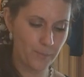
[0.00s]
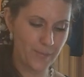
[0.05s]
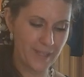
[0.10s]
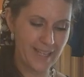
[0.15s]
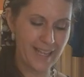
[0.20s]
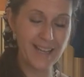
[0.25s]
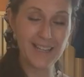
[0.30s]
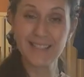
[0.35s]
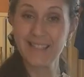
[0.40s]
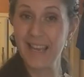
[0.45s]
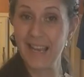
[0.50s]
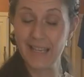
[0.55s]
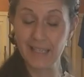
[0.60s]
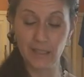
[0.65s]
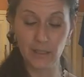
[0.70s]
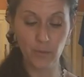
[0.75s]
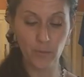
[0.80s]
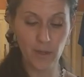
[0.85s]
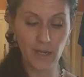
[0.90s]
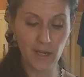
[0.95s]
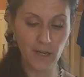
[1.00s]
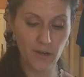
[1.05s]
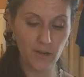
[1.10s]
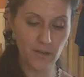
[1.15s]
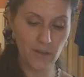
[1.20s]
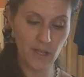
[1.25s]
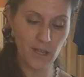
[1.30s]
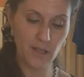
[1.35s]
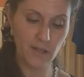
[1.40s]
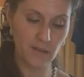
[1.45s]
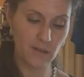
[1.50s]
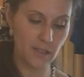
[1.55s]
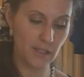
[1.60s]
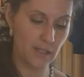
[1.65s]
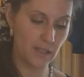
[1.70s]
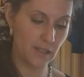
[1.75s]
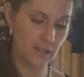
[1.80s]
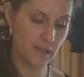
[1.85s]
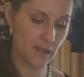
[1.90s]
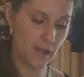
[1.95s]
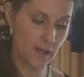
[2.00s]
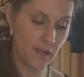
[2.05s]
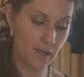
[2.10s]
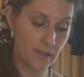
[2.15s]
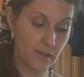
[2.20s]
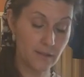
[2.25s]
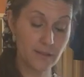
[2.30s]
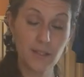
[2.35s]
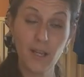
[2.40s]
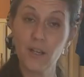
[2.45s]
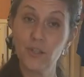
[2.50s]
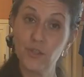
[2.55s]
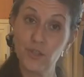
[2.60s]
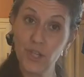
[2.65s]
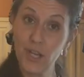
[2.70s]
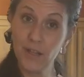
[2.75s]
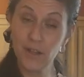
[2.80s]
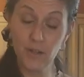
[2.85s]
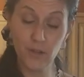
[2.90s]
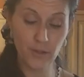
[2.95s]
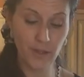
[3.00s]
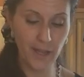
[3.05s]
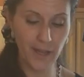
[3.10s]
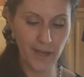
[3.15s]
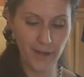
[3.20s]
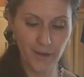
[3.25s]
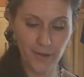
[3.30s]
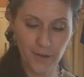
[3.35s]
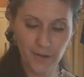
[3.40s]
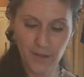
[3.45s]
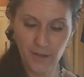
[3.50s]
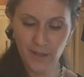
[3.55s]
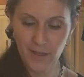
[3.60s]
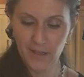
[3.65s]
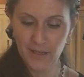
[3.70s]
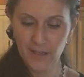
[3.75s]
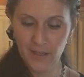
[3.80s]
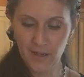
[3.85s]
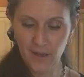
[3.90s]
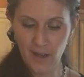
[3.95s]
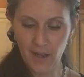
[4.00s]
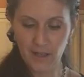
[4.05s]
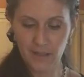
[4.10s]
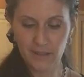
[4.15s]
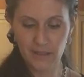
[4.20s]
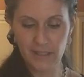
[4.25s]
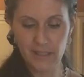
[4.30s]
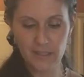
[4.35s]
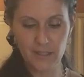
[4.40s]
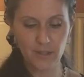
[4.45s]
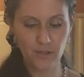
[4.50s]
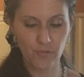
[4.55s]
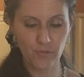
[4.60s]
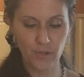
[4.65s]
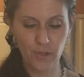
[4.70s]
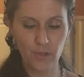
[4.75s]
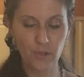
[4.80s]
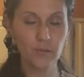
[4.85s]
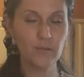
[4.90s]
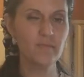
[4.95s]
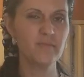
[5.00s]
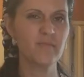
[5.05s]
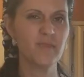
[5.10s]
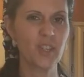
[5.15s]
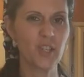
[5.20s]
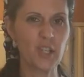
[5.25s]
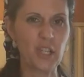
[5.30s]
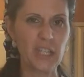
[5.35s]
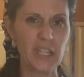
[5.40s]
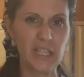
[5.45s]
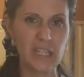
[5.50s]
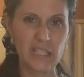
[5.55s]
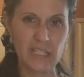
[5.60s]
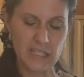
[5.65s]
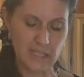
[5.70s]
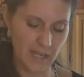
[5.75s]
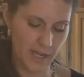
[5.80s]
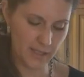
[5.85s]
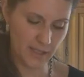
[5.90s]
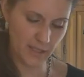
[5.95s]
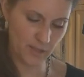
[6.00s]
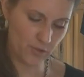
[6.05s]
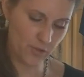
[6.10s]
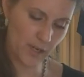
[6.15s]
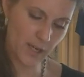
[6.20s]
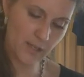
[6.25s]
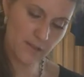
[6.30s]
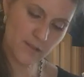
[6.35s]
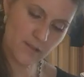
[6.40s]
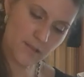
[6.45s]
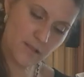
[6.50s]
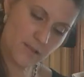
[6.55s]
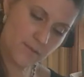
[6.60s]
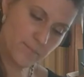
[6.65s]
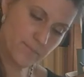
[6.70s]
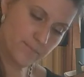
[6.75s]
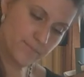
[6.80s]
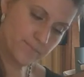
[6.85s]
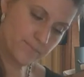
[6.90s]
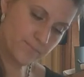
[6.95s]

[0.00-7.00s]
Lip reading: because anywhere that the Jell-O layer leaks through, you're going to get a soggy crust.